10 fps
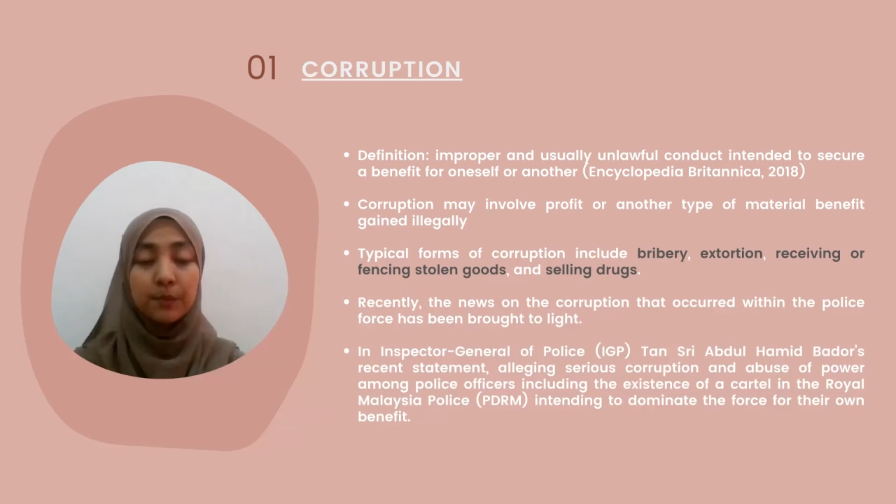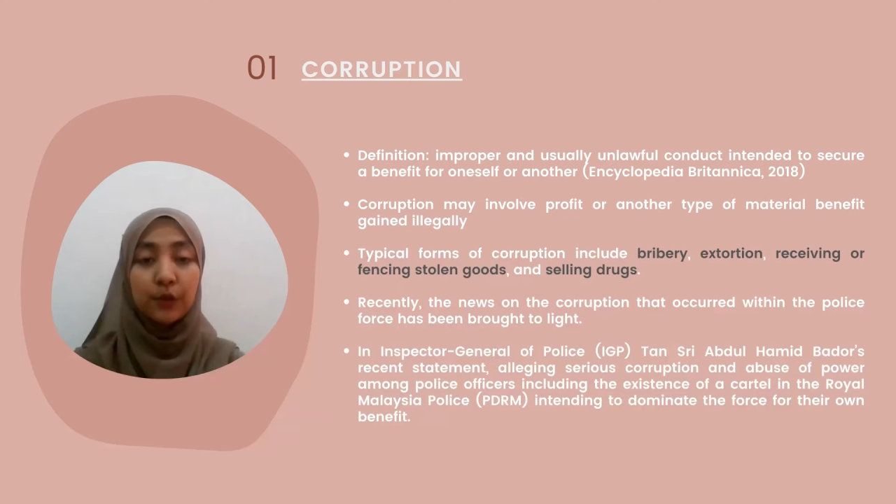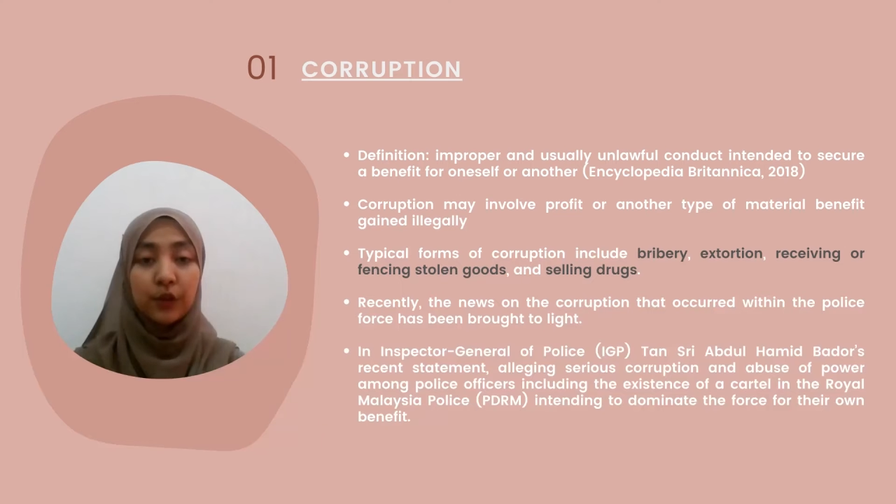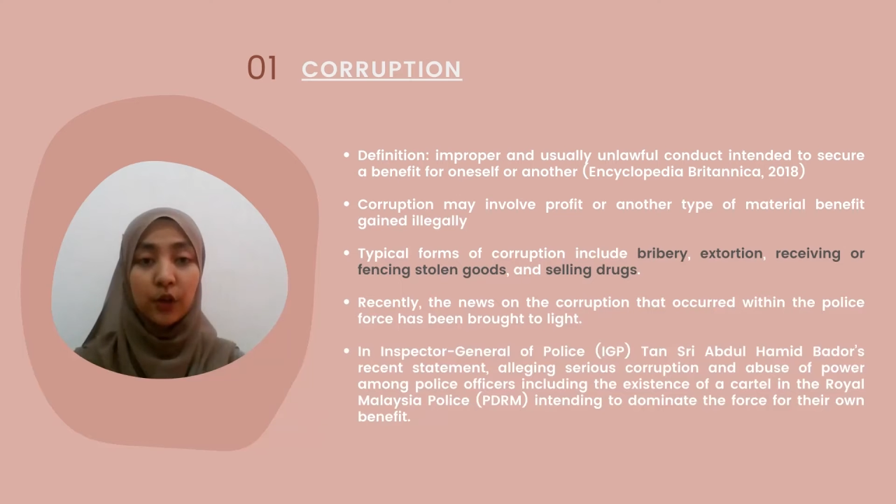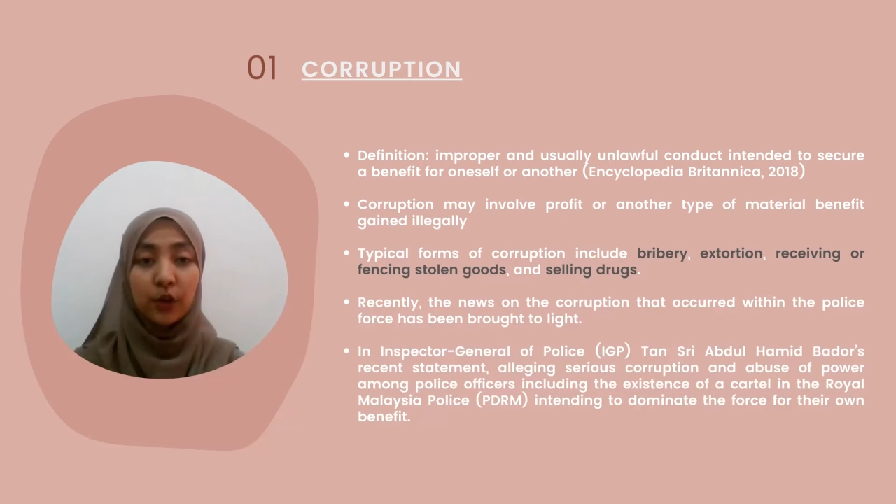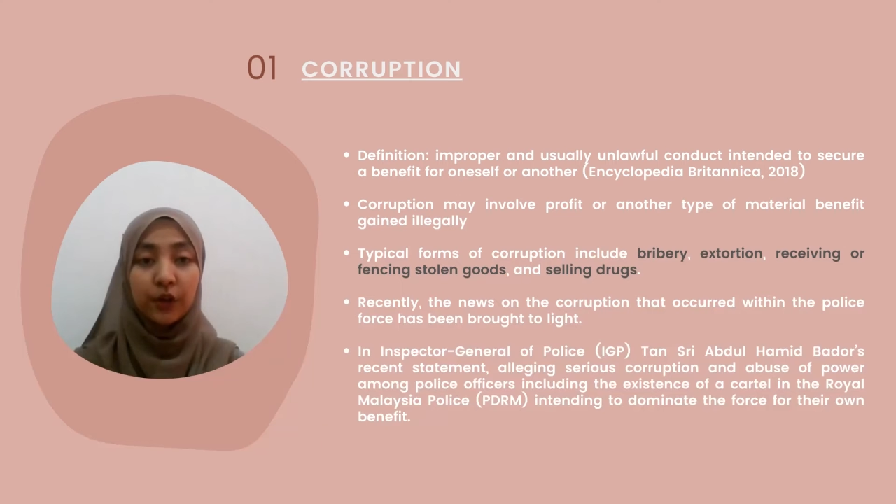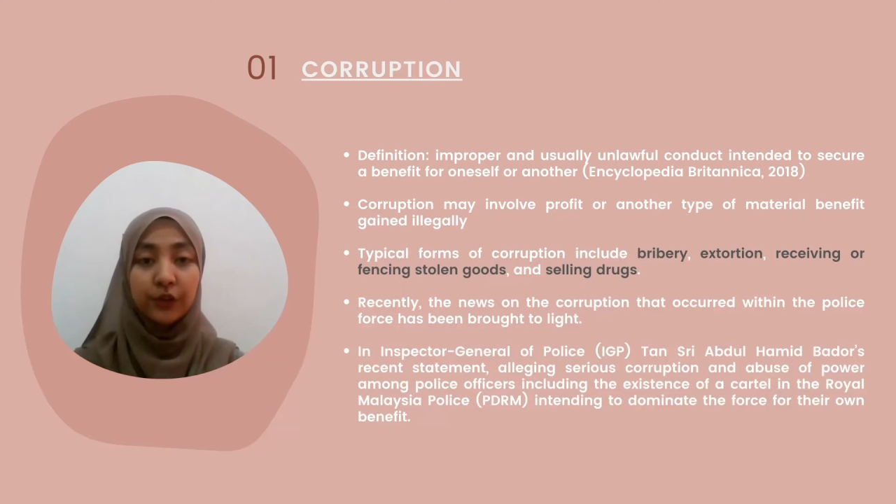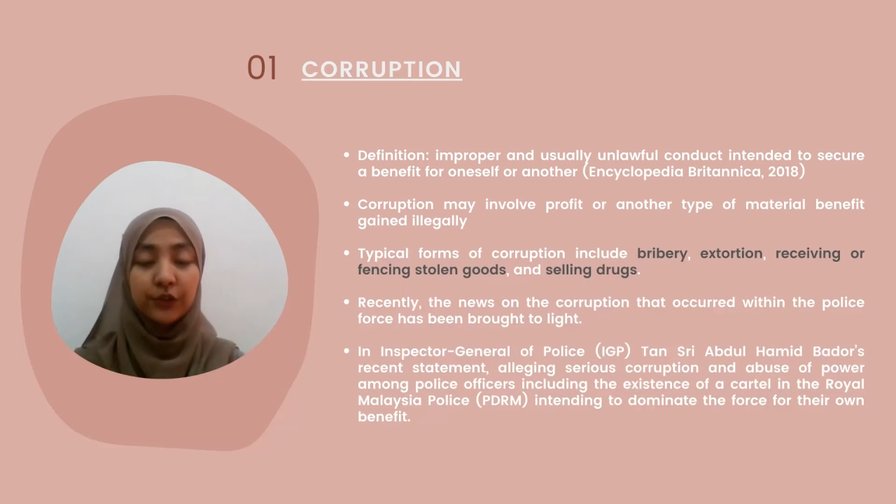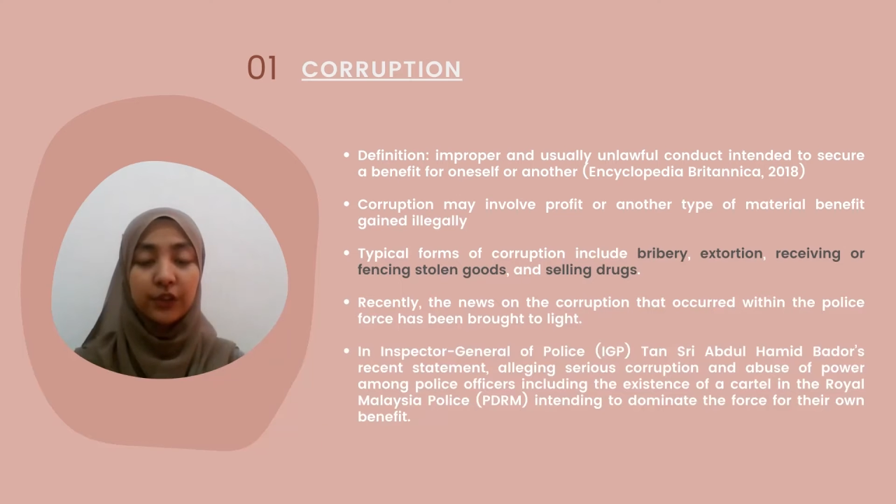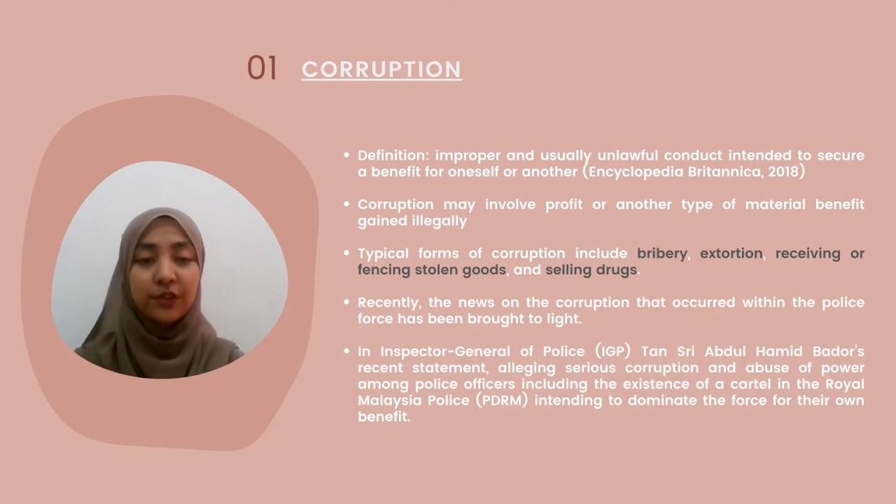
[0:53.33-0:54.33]
Moving on to
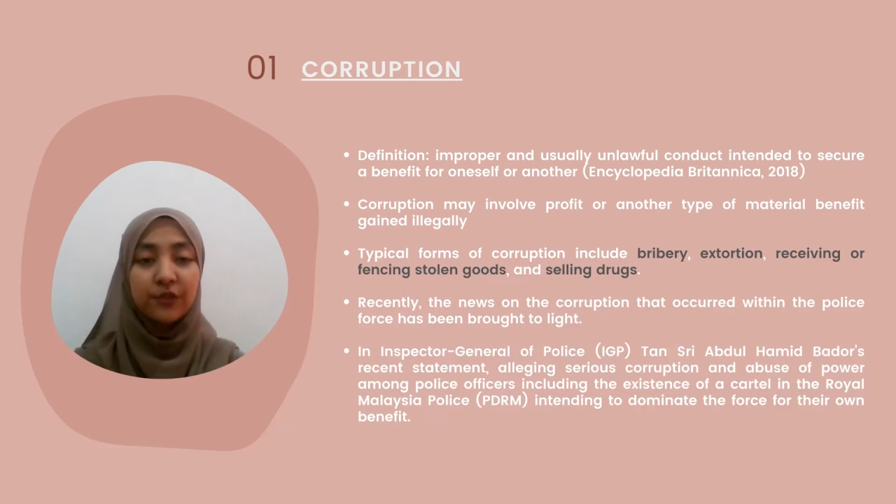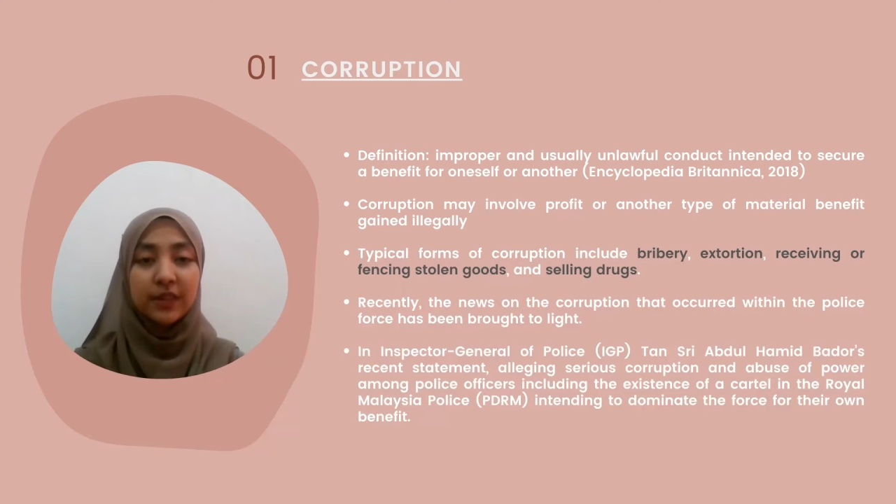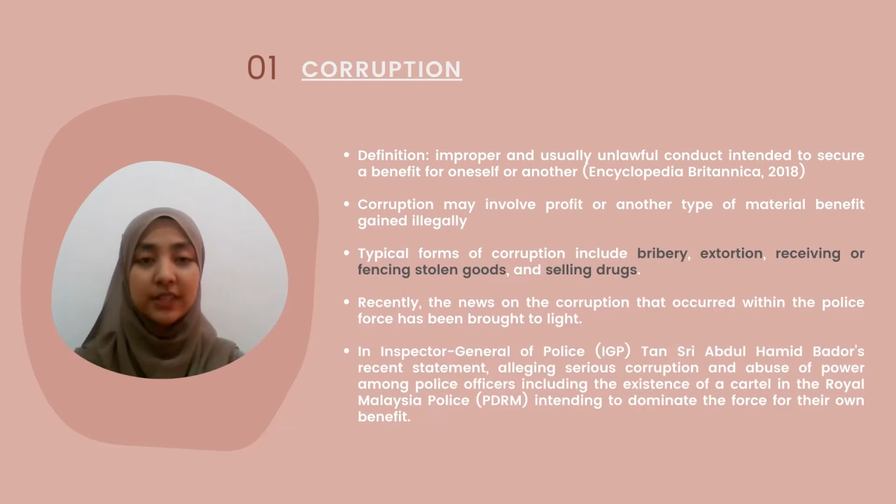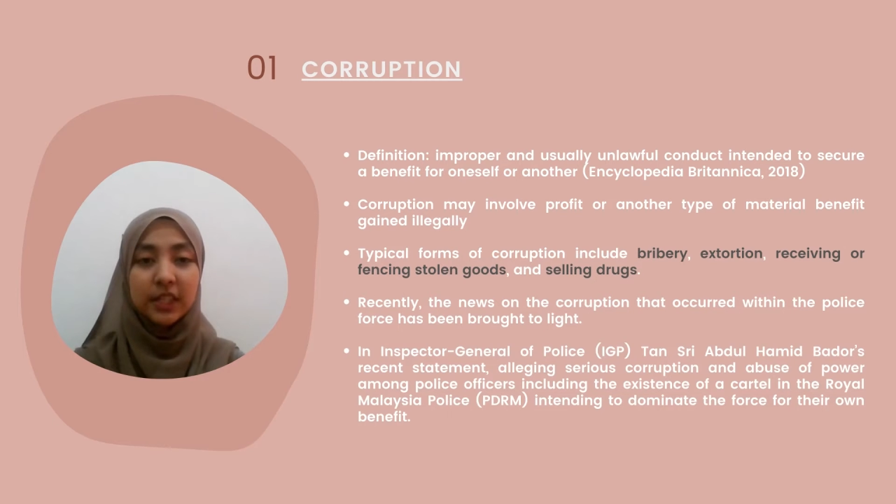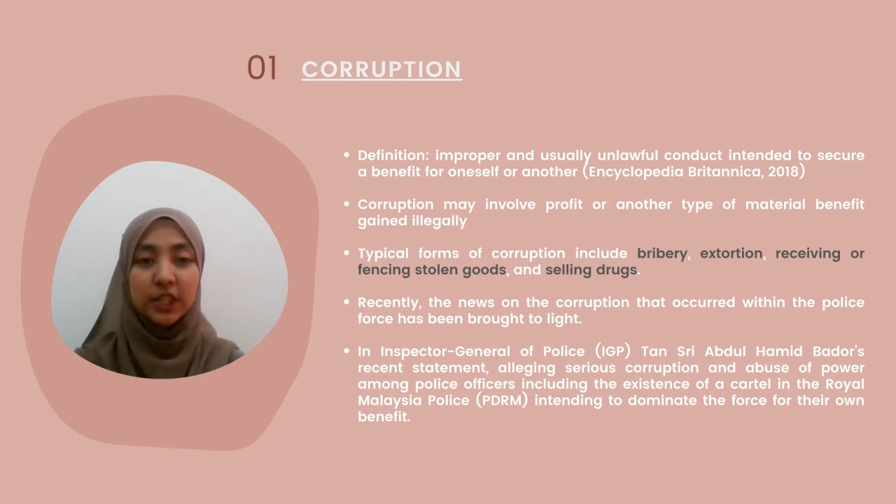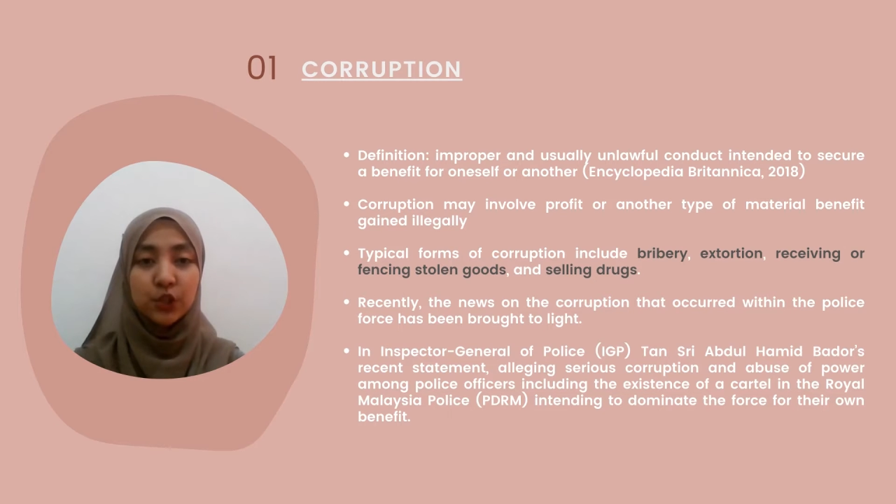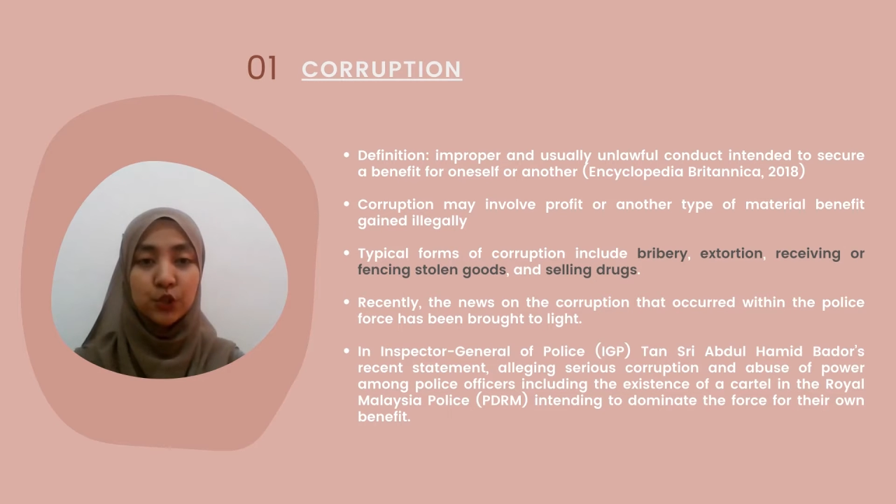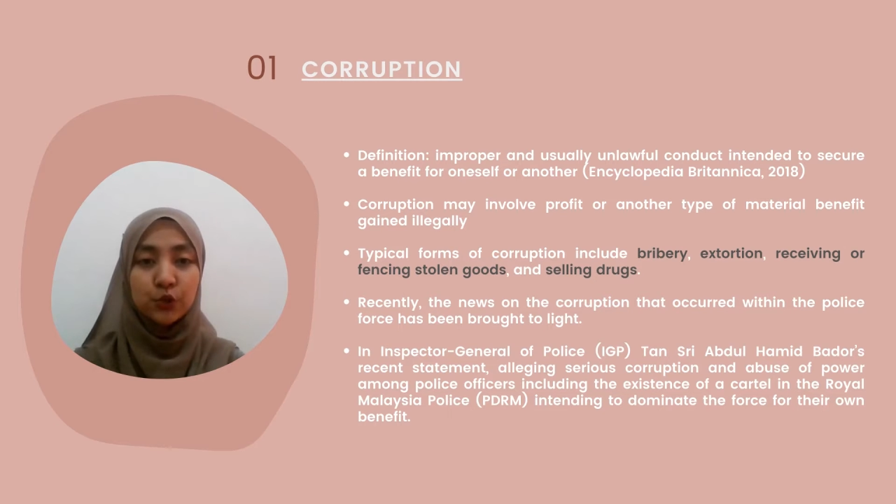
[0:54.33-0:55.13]
the first issue,